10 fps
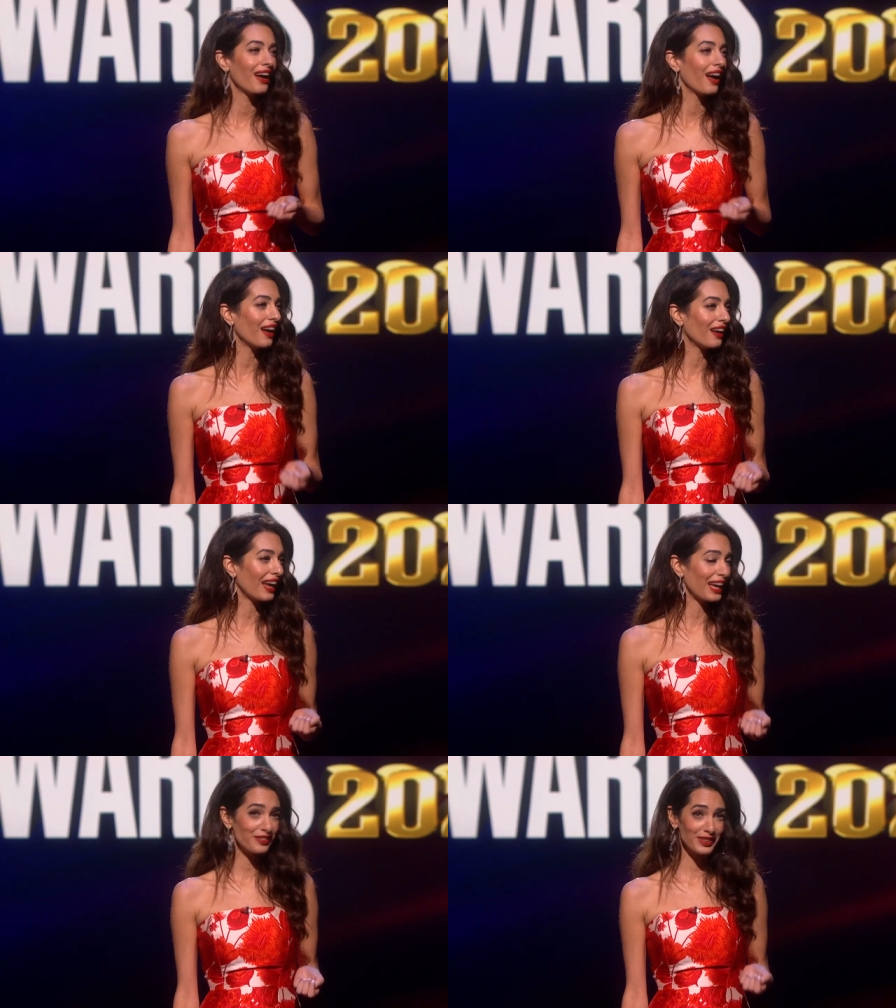Her
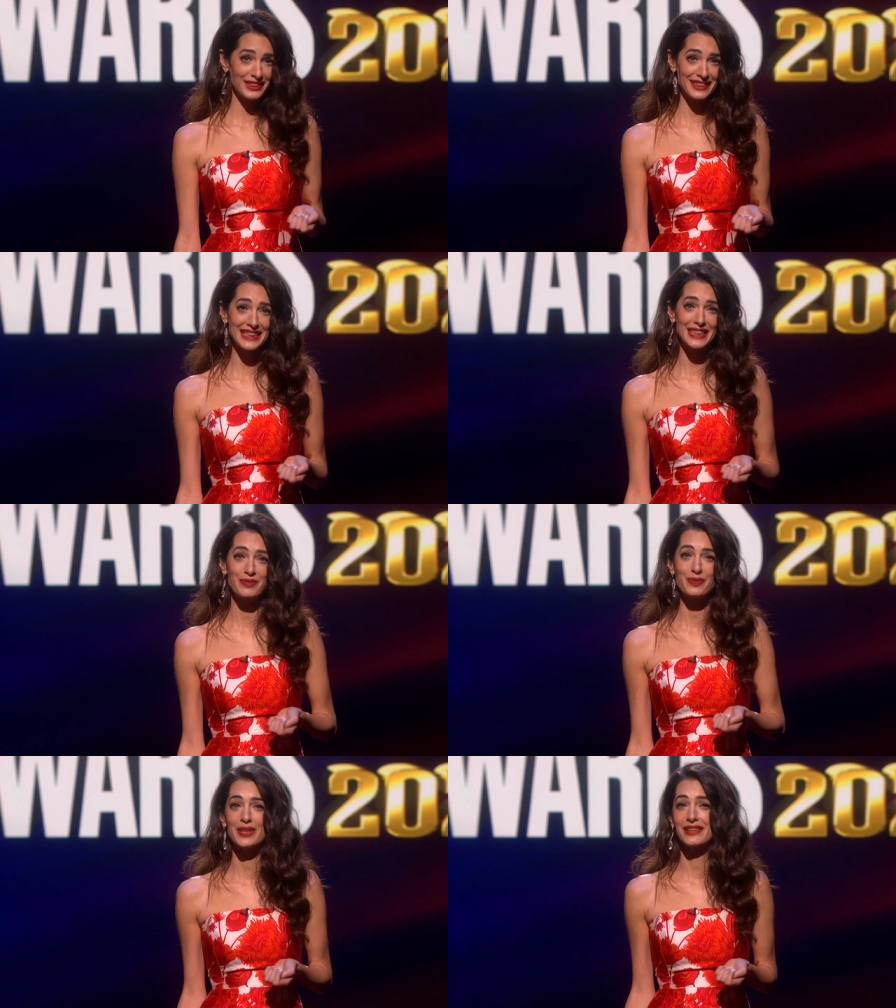advocacy
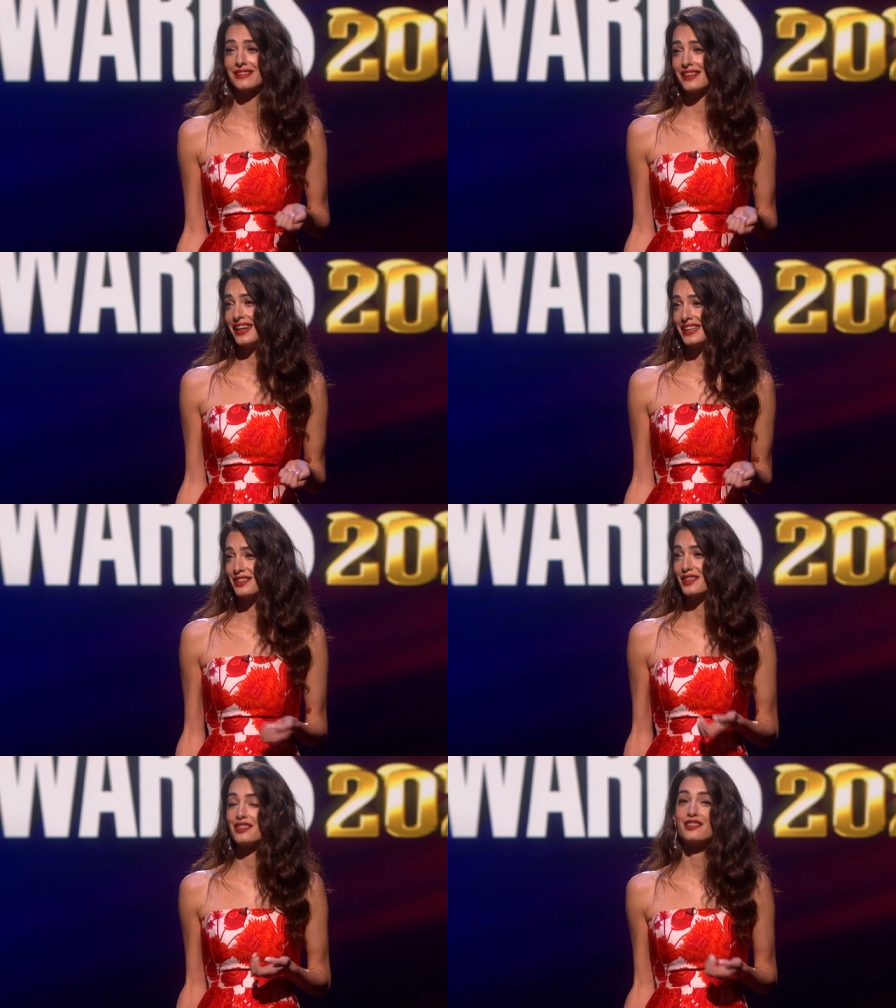brings light
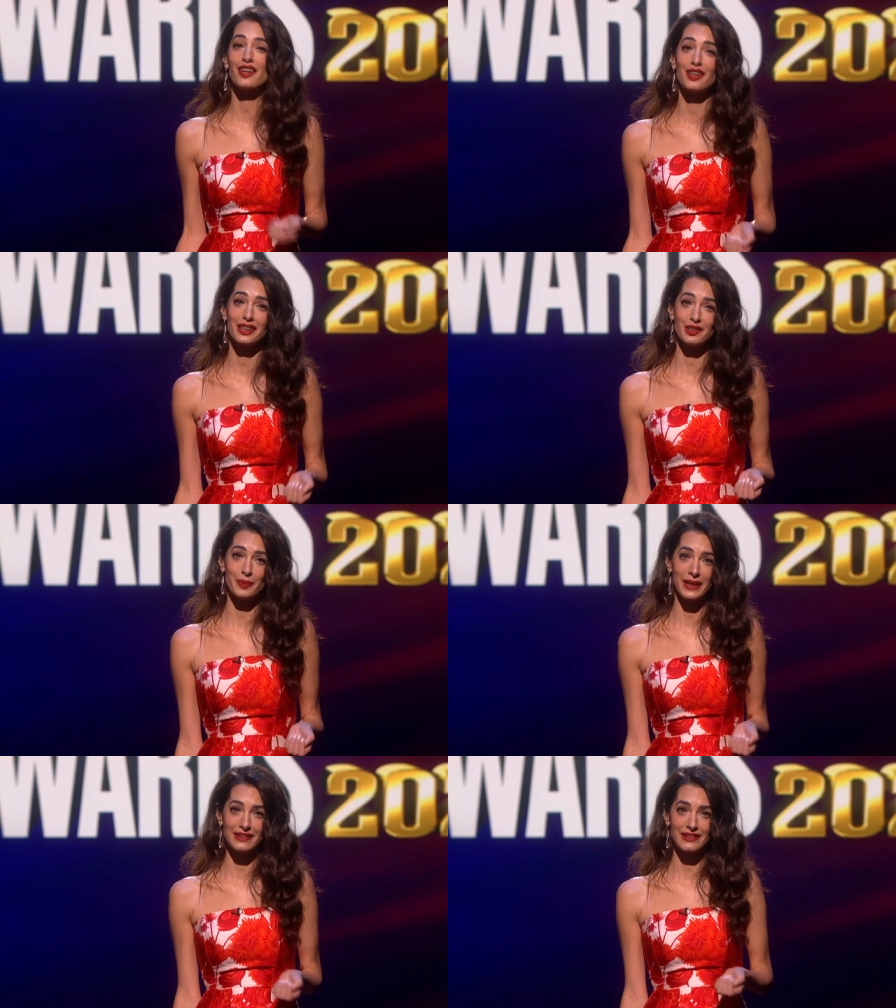to the darkest
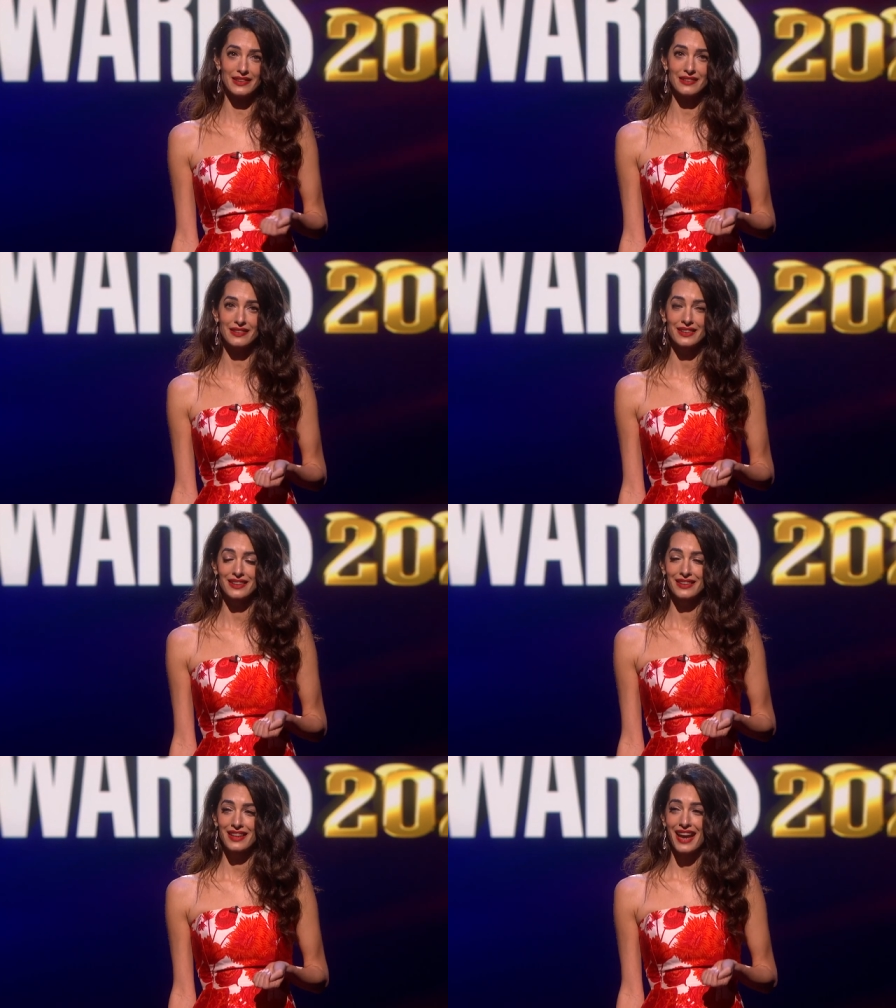places
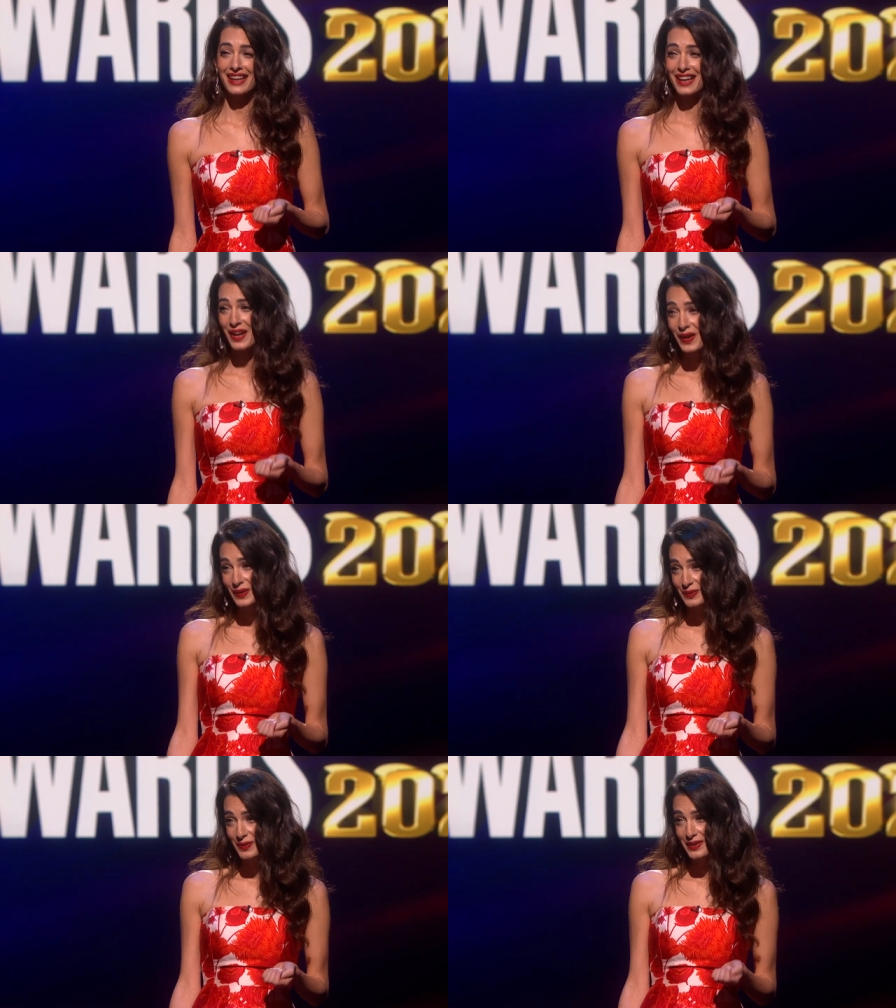and I
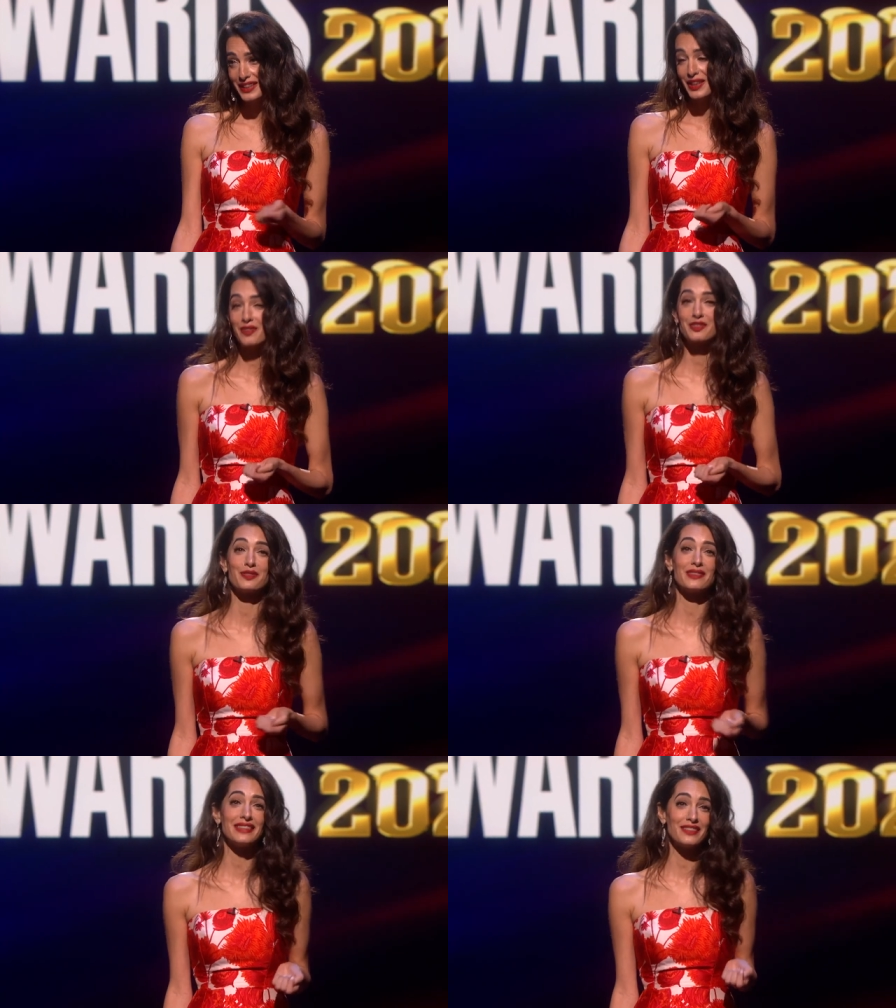hope that after
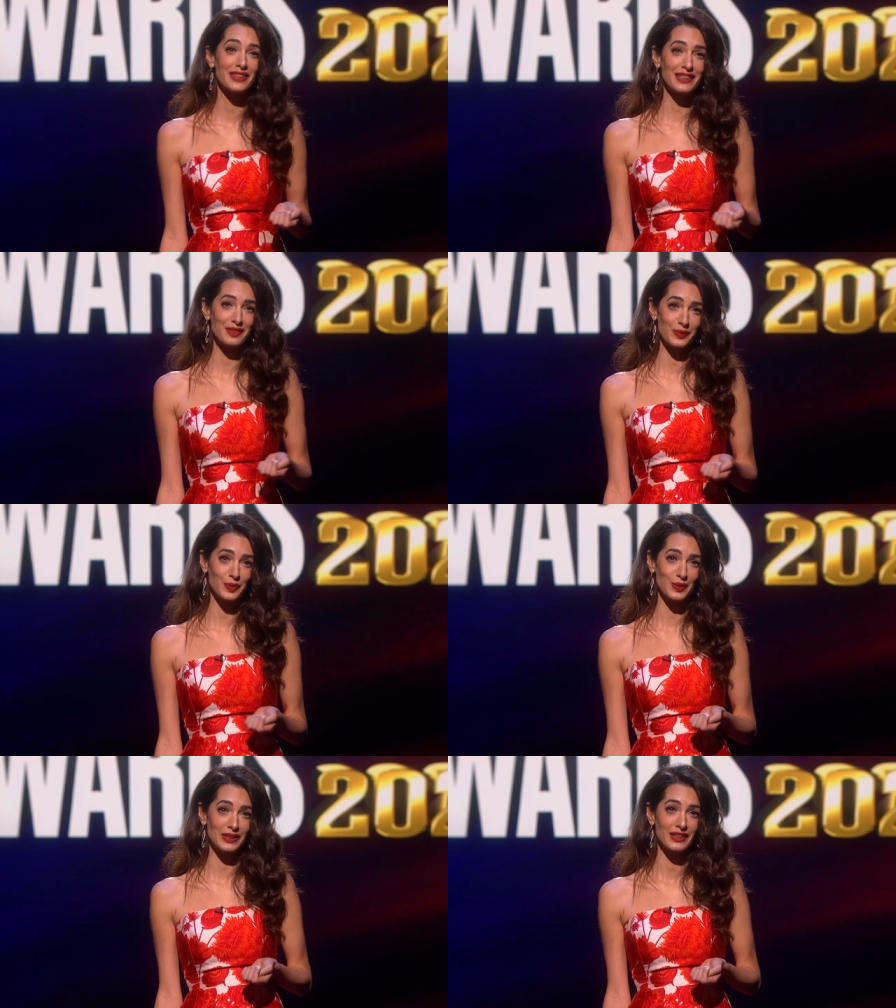receiving this
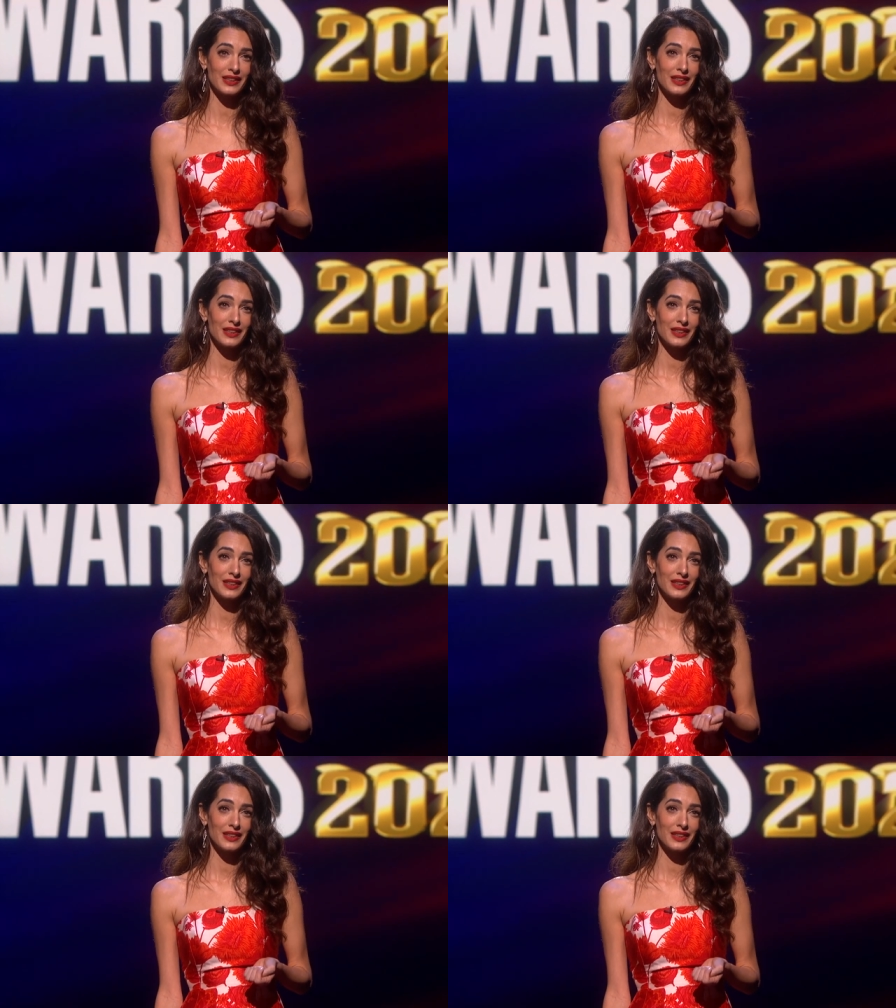award,